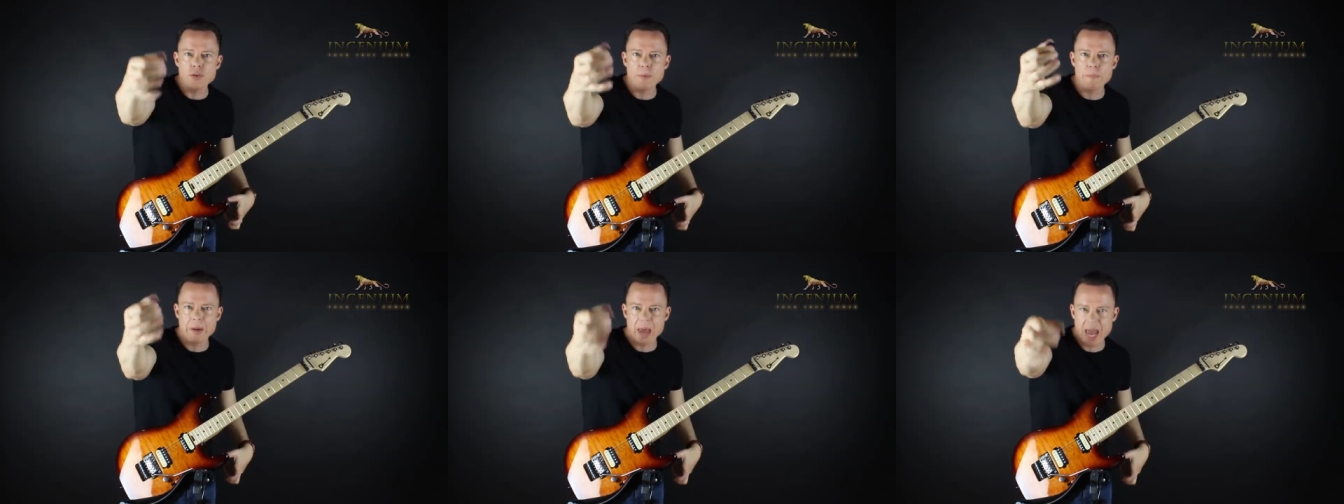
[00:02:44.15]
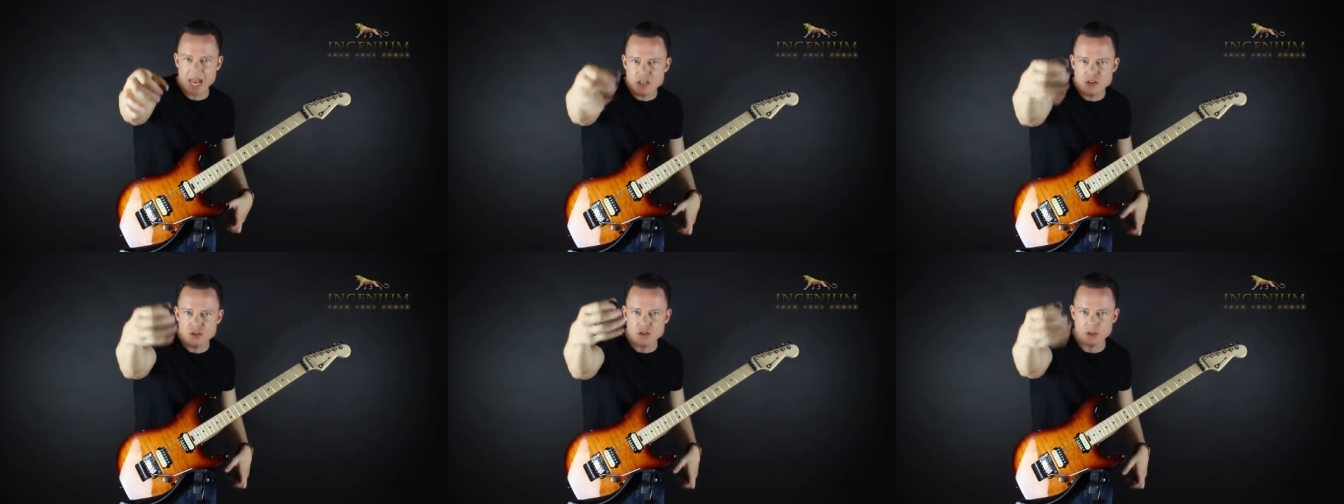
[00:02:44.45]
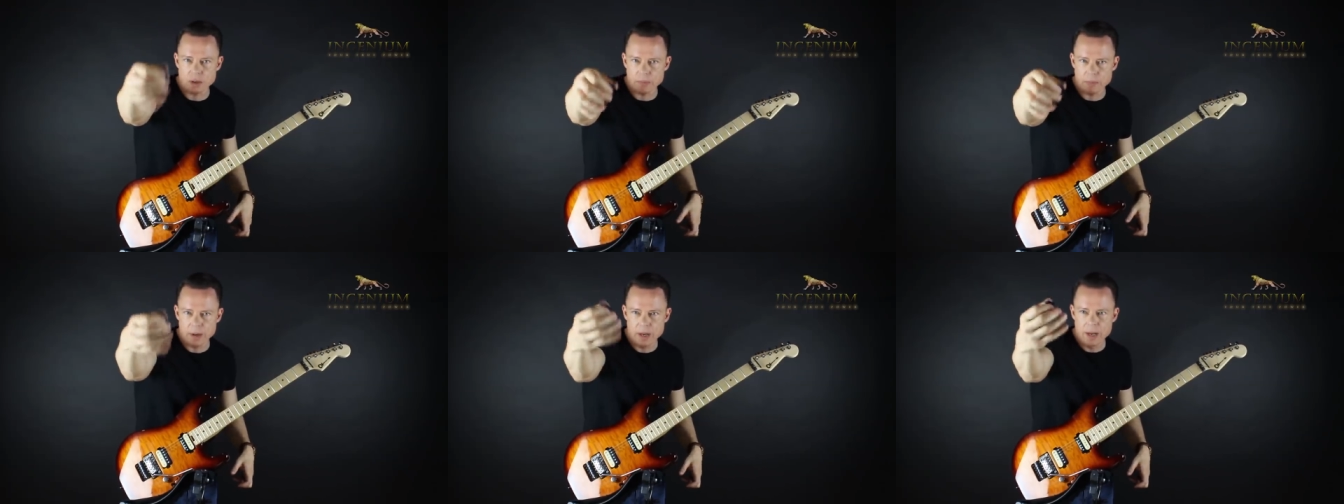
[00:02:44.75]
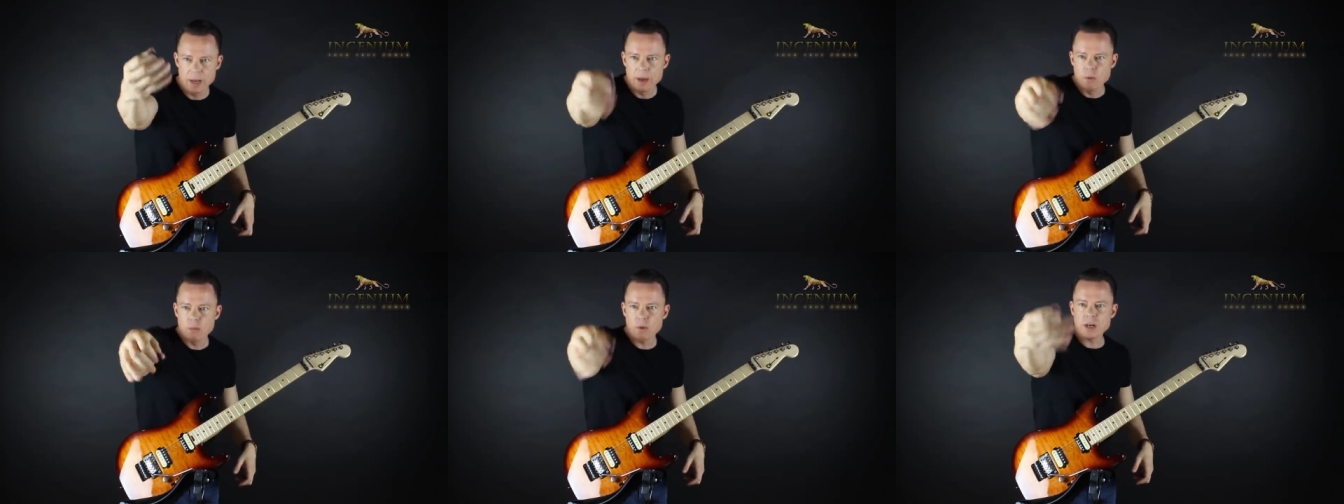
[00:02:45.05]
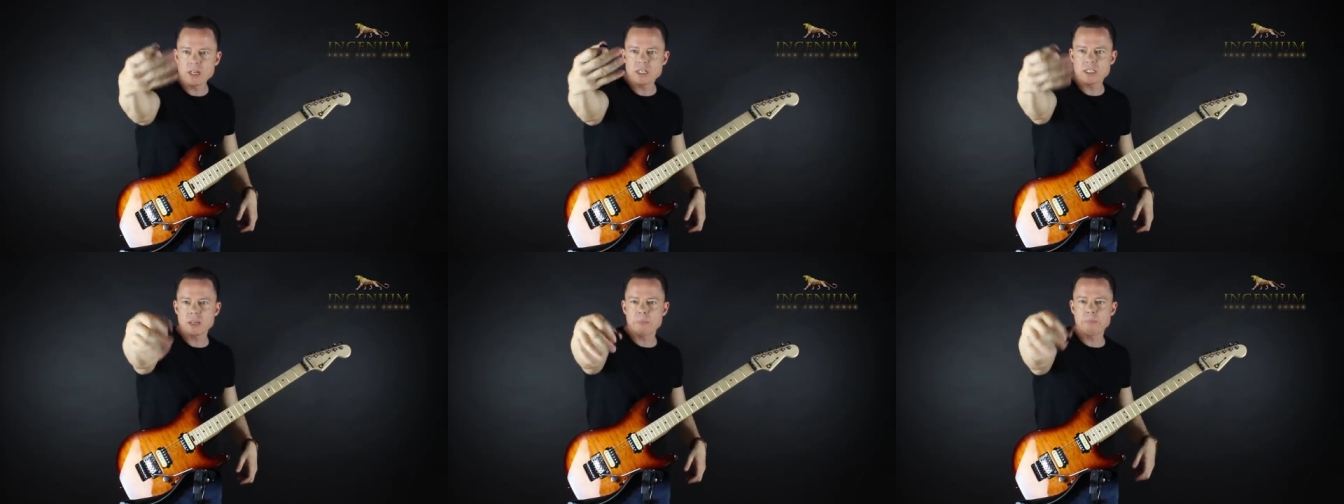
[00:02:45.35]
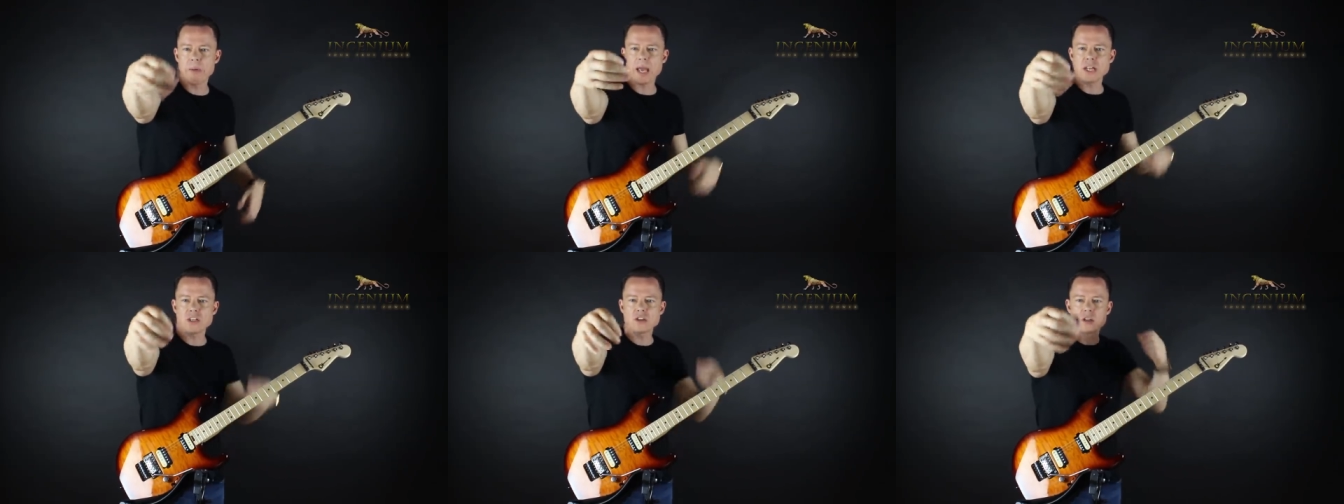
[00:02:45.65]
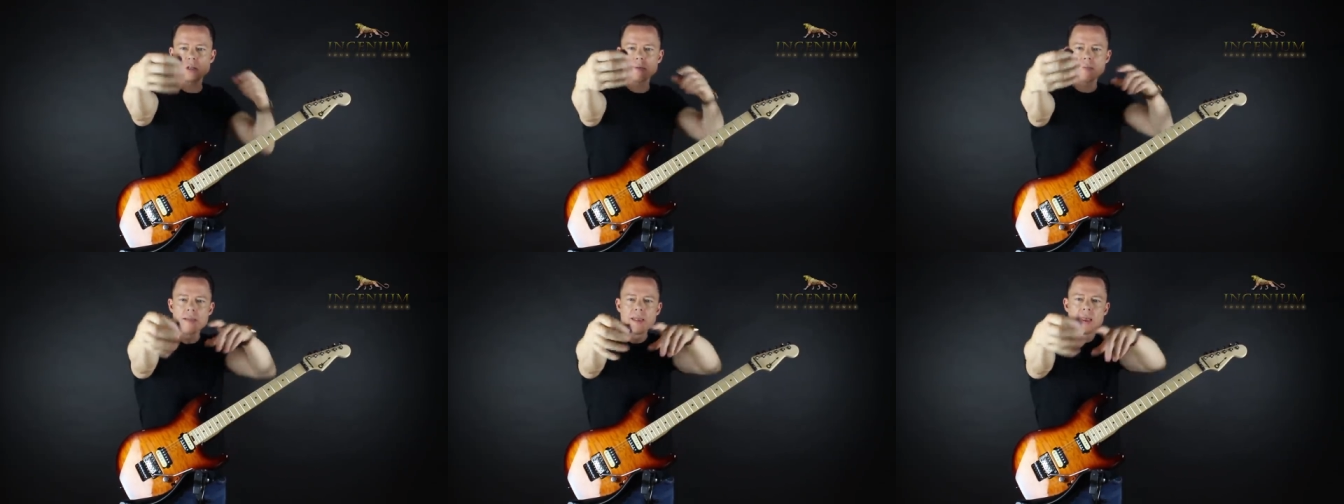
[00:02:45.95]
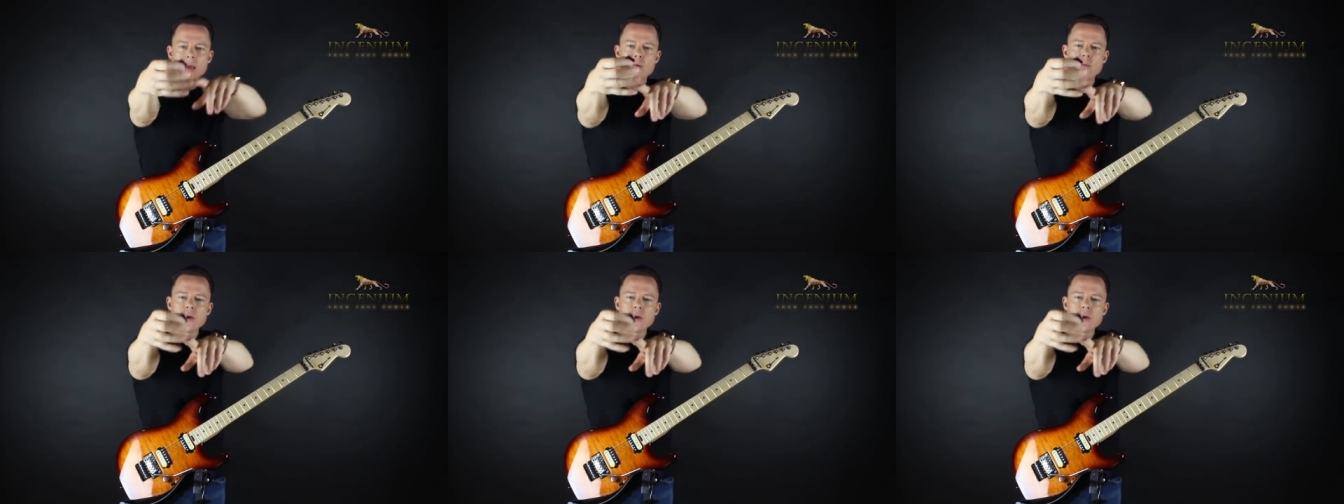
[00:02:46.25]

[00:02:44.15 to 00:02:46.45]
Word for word: the pendulum. What is the pendulum?